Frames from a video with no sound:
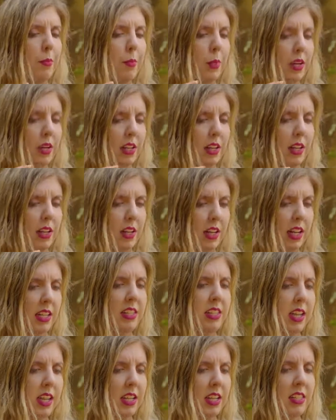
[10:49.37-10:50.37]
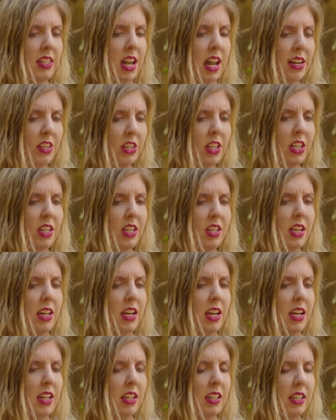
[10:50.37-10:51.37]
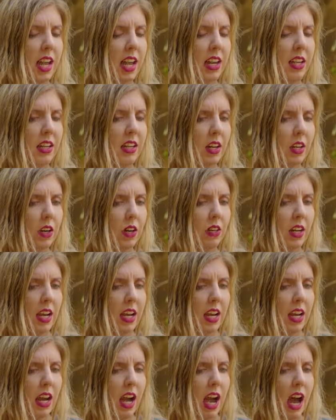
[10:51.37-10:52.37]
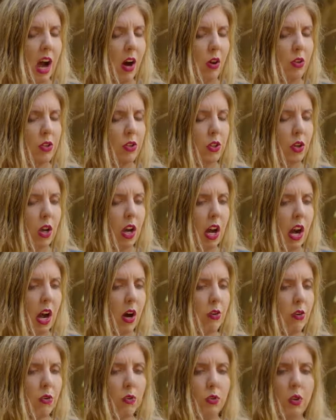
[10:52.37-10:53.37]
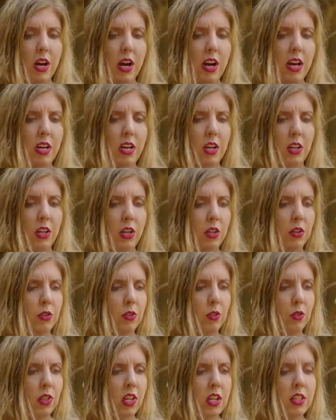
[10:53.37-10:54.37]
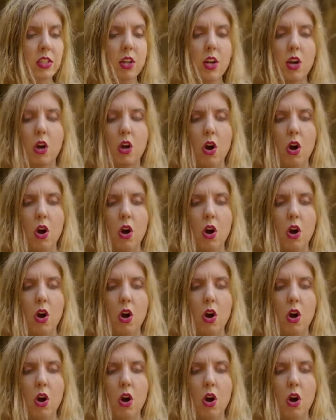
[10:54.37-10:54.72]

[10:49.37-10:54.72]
But let's say Ascenji, then okay, how do I do this?